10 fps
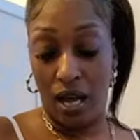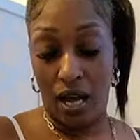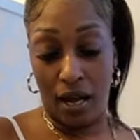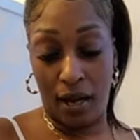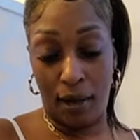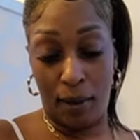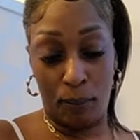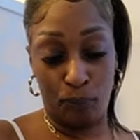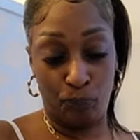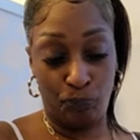
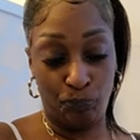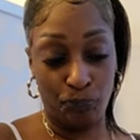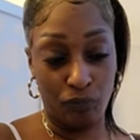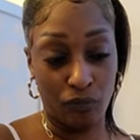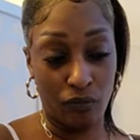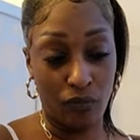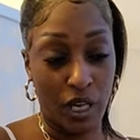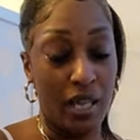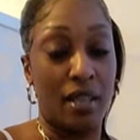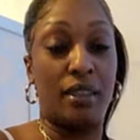um,
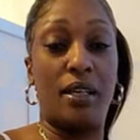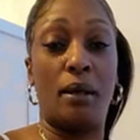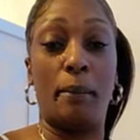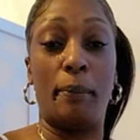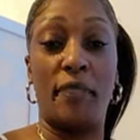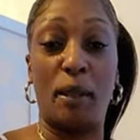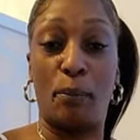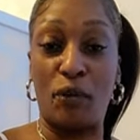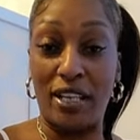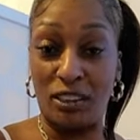the, the
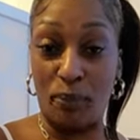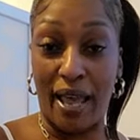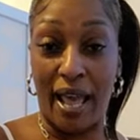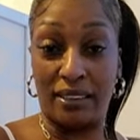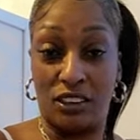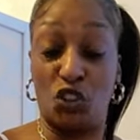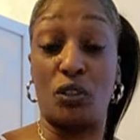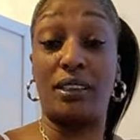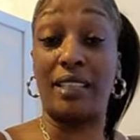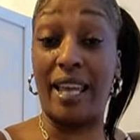breast pads that you
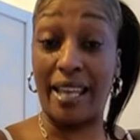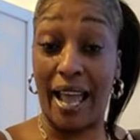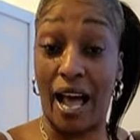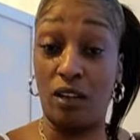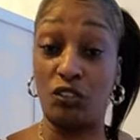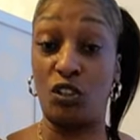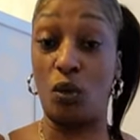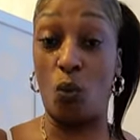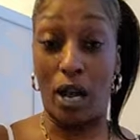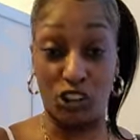could take out. You
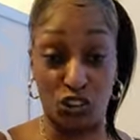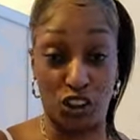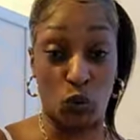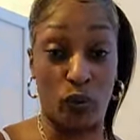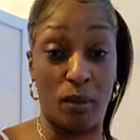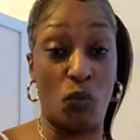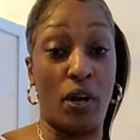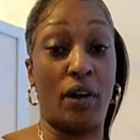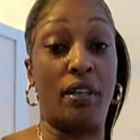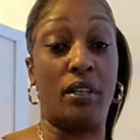can wash your
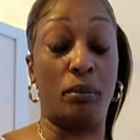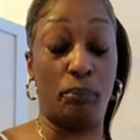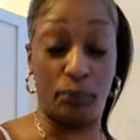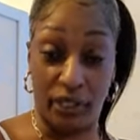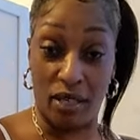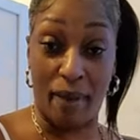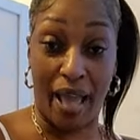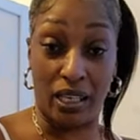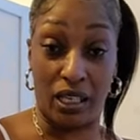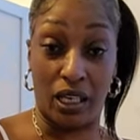swimwear and put it
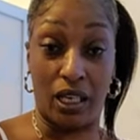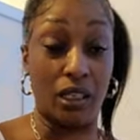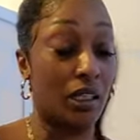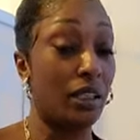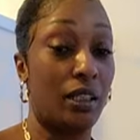back in.